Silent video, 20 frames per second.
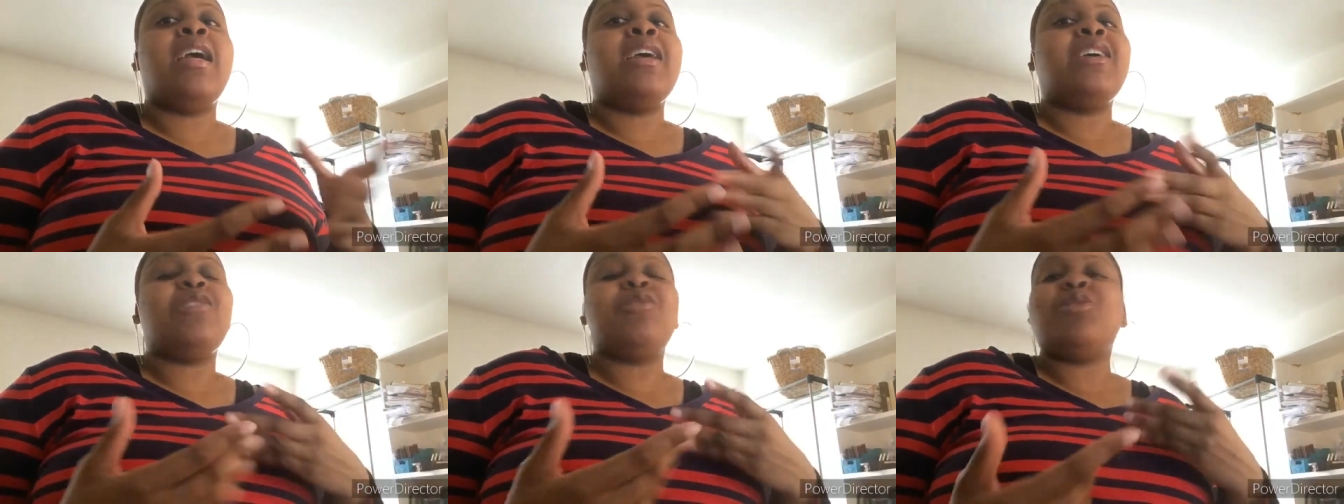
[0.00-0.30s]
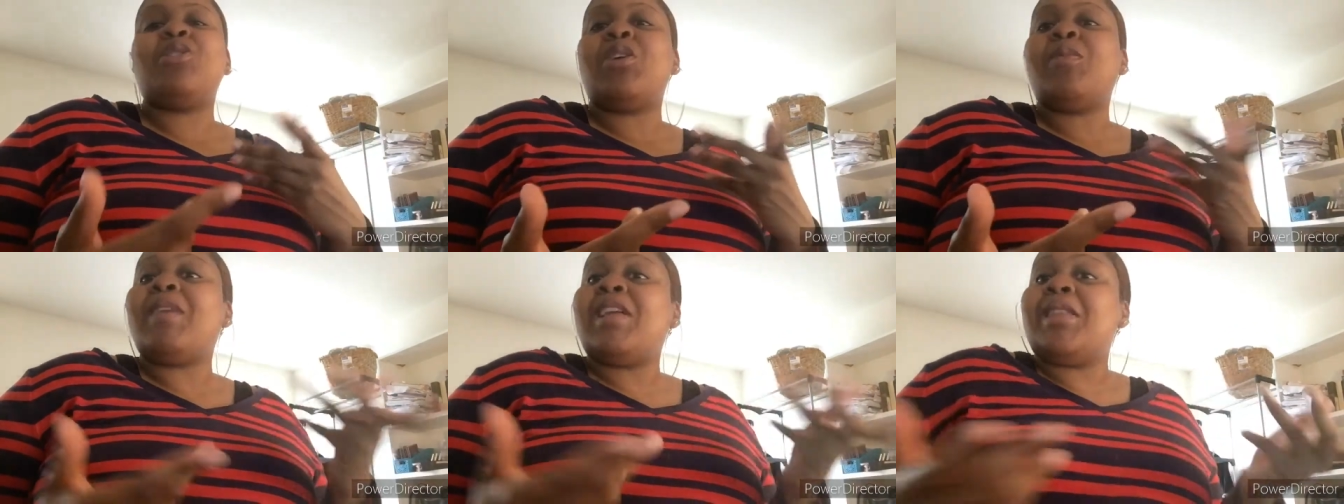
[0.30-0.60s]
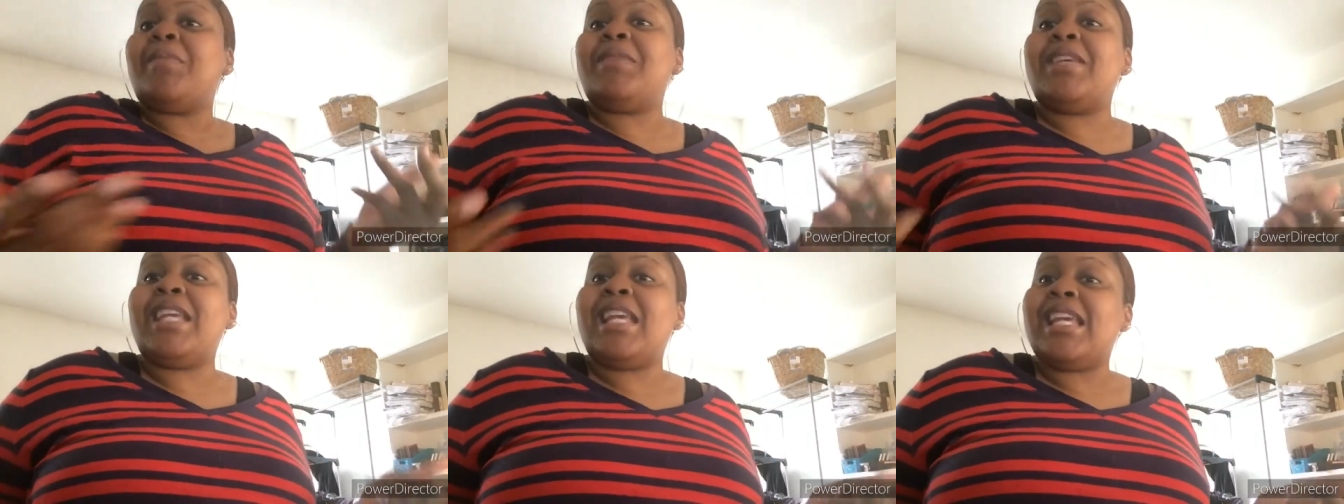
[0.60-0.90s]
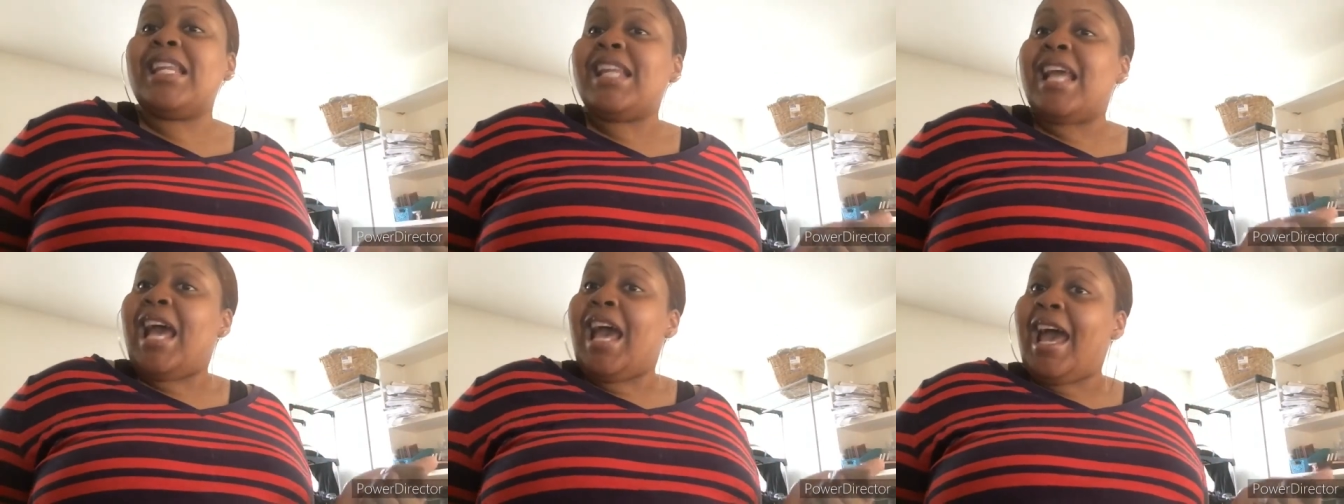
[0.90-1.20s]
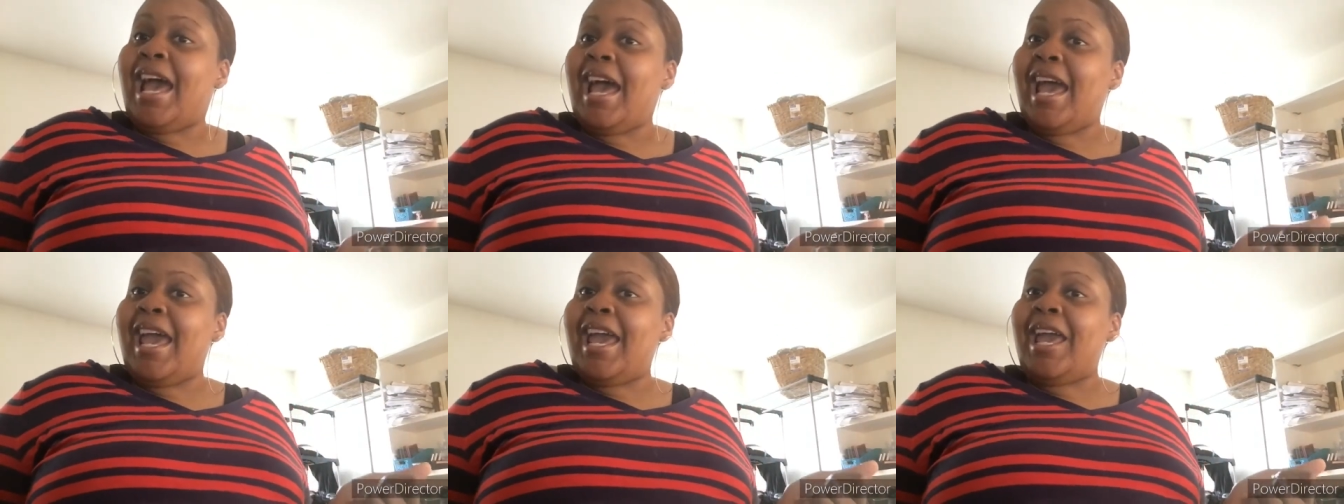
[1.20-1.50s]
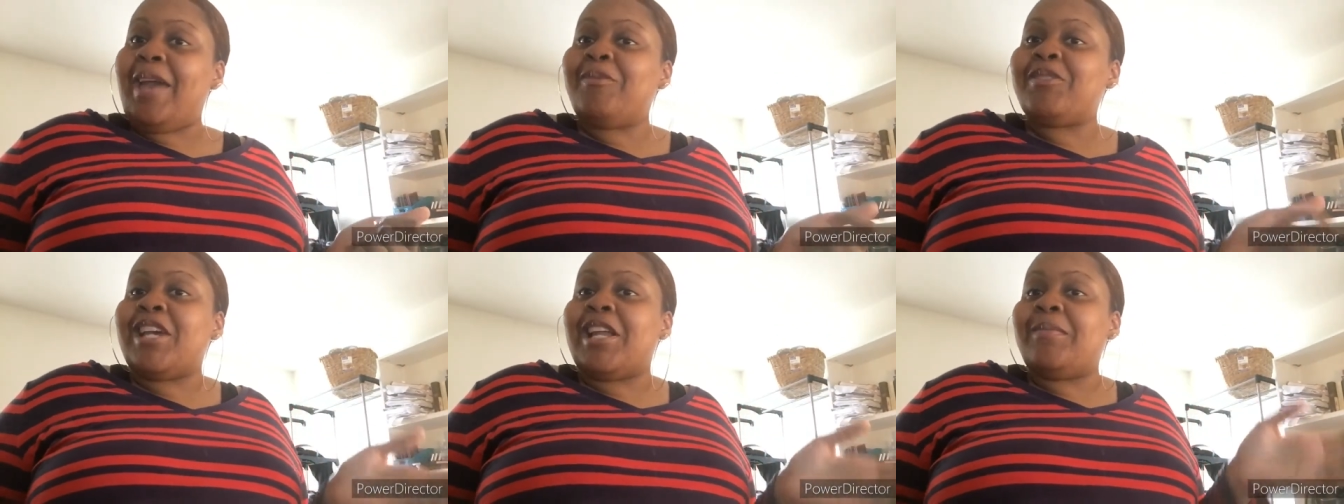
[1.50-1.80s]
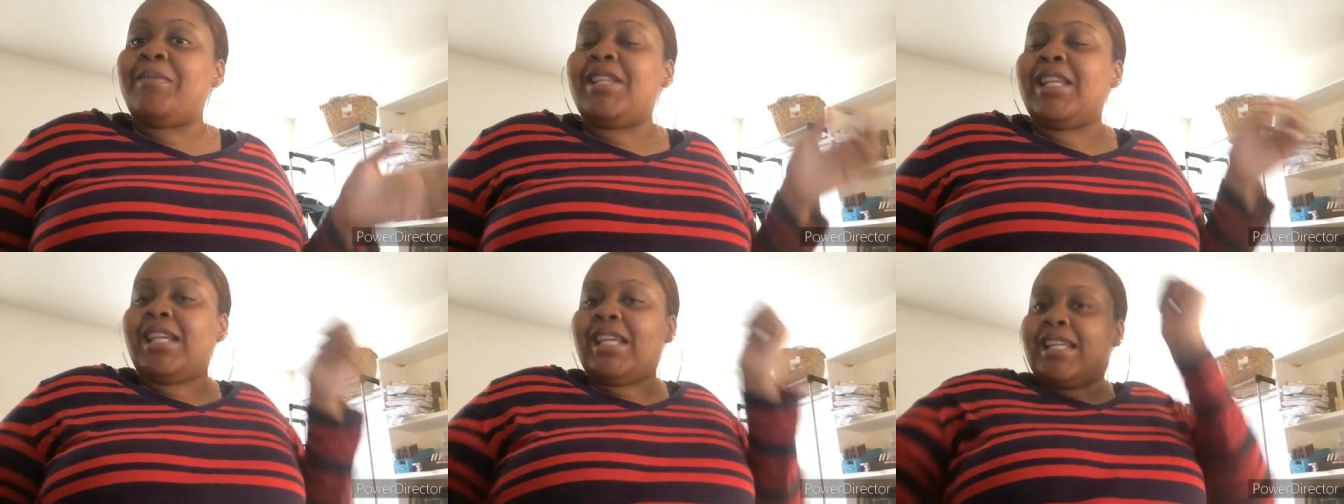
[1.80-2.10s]
you know, about to be getting high. I'm trying
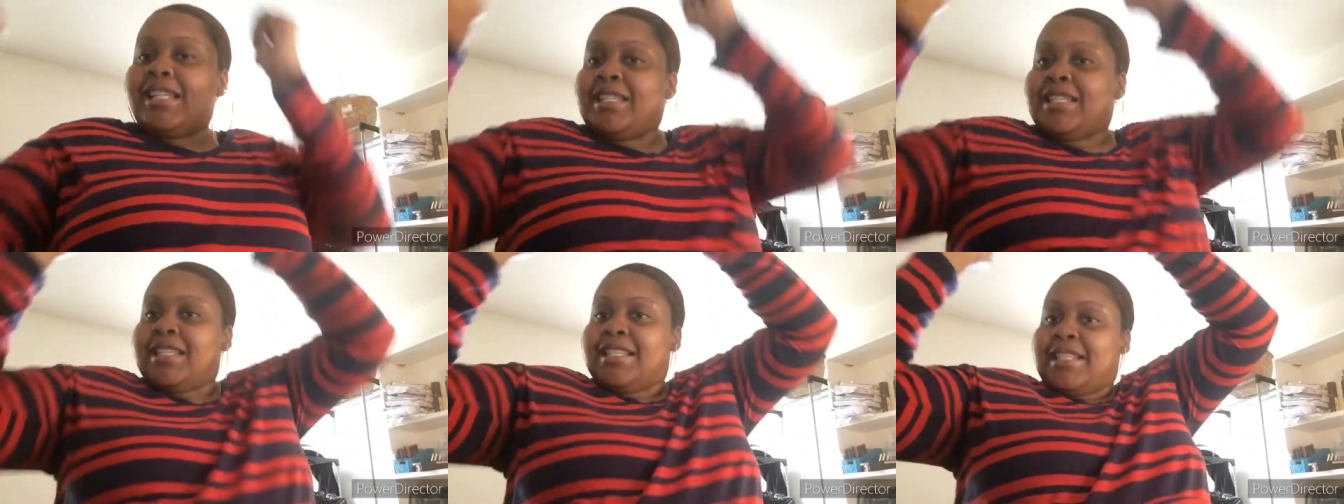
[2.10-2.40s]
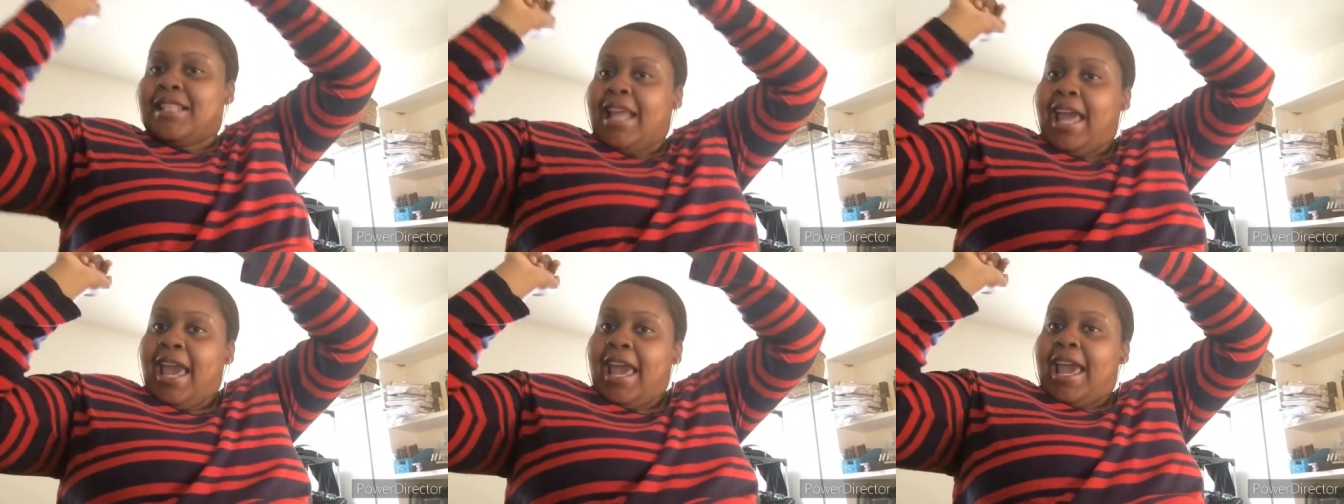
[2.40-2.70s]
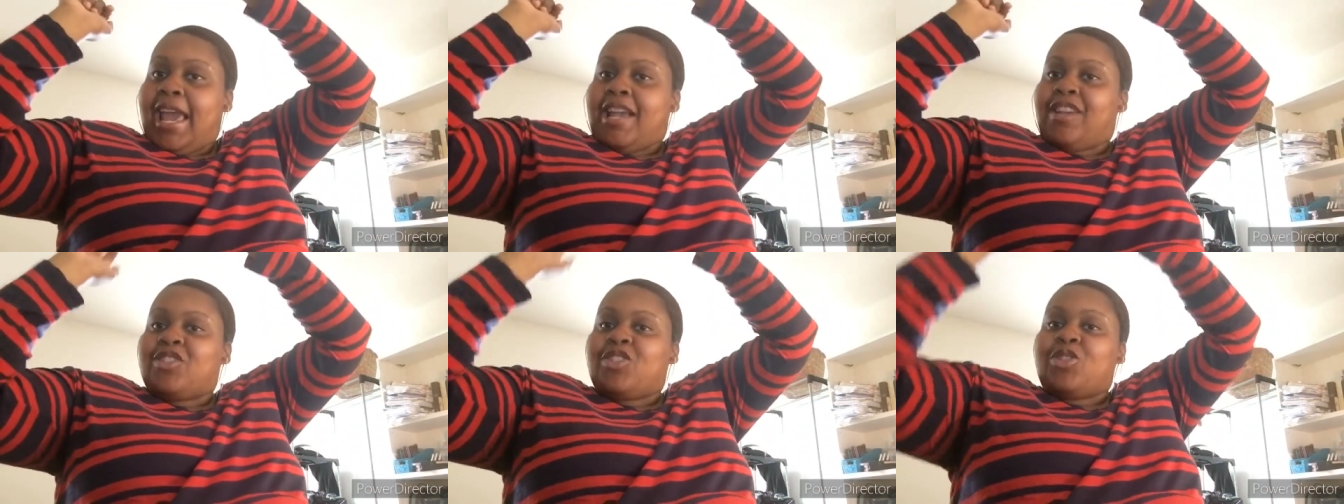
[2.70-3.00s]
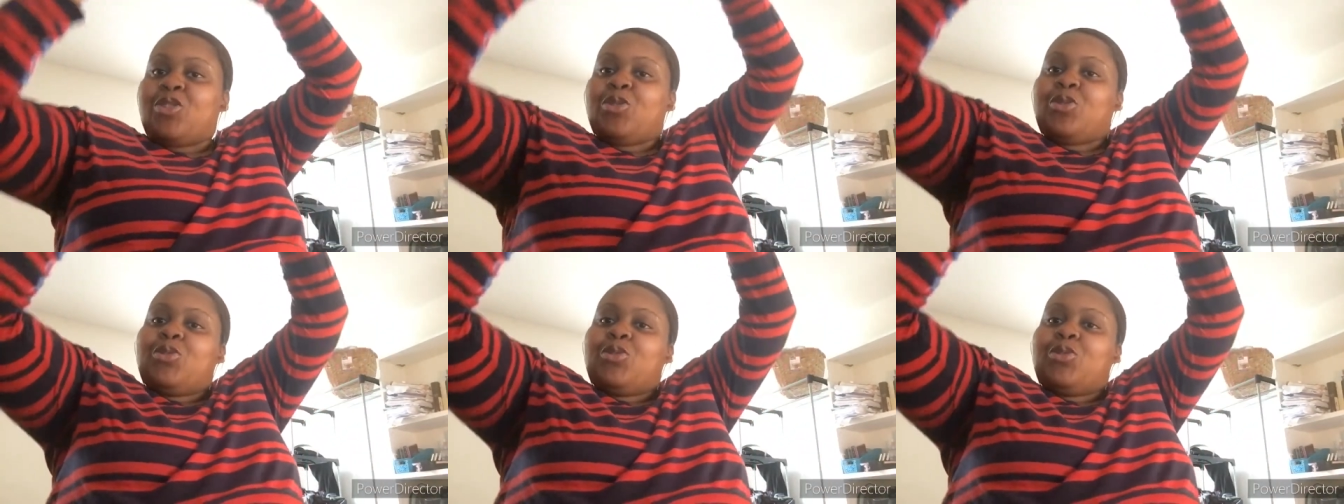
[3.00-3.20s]
to be like, get snatched.